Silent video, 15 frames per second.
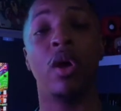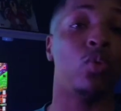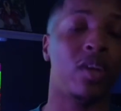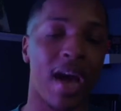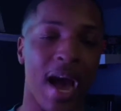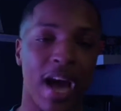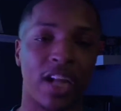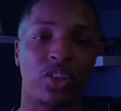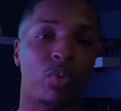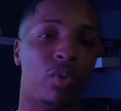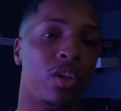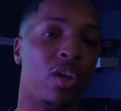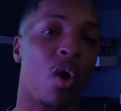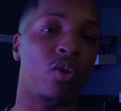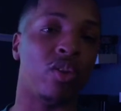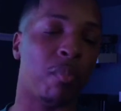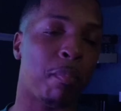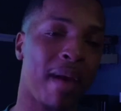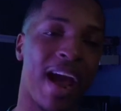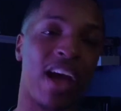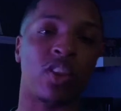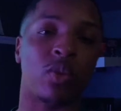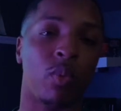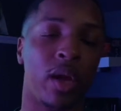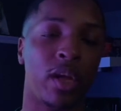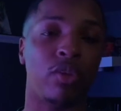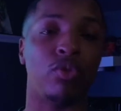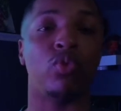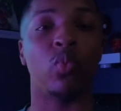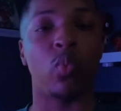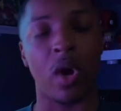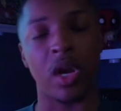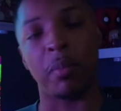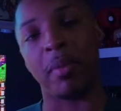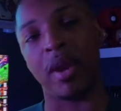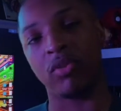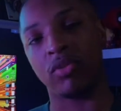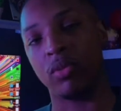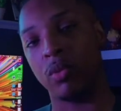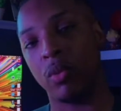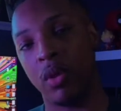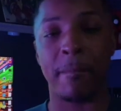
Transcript: to guide you along the pathway to do well in med school.